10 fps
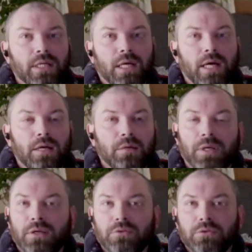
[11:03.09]
I'm
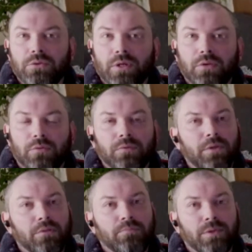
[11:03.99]
Andrew, and
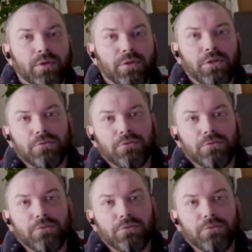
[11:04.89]
hopefully you're you.